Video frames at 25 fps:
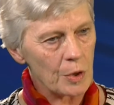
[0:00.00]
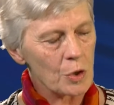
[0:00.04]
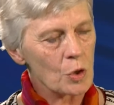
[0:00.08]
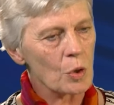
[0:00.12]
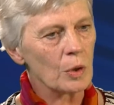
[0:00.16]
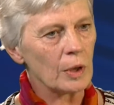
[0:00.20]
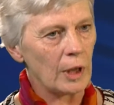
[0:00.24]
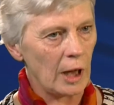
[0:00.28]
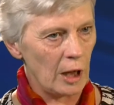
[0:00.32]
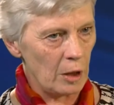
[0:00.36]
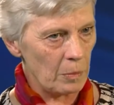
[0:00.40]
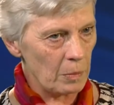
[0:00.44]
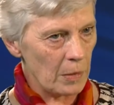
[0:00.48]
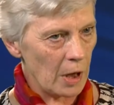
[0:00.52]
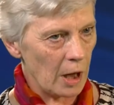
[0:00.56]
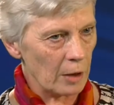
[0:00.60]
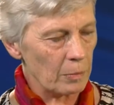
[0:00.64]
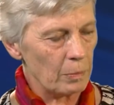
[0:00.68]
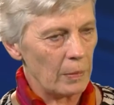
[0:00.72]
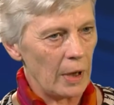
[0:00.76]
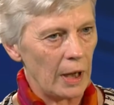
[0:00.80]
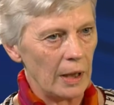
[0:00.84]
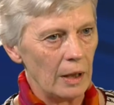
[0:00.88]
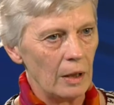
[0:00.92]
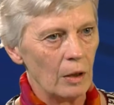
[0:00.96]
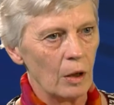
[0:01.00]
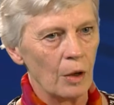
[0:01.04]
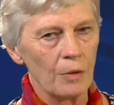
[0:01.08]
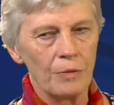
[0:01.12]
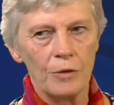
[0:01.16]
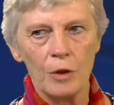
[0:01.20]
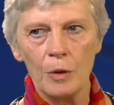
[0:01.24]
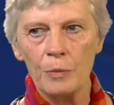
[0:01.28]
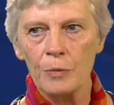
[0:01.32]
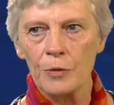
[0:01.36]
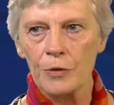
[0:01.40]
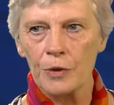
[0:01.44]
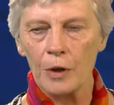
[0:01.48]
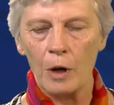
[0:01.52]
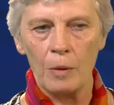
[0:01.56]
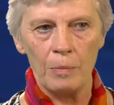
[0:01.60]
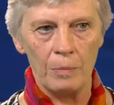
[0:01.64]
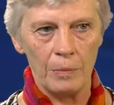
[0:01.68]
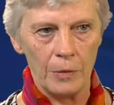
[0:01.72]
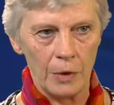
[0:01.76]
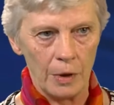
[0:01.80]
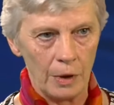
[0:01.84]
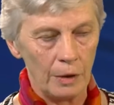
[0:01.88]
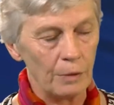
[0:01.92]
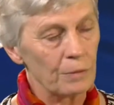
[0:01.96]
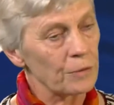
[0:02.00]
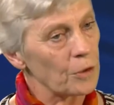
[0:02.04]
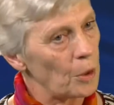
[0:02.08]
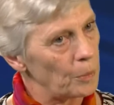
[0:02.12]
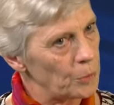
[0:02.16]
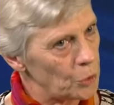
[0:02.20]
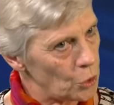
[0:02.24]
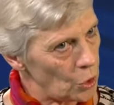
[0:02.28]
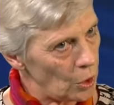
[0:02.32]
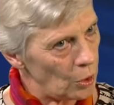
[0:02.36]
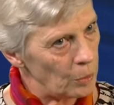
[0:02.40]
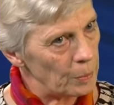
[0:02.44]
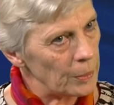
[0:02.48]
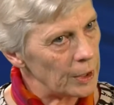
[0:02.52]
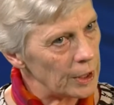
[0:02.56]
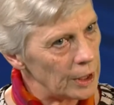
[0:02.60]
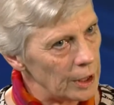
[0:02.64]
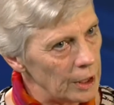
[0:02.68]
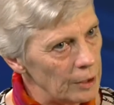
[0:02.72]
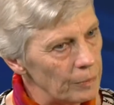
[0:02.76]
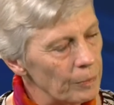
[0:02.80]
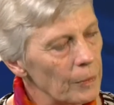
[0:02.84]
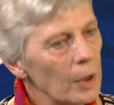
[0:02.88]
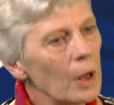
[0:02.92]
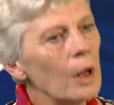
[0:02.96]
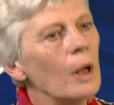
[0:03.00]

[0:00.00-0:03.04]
to Denmark, many of them from Germany,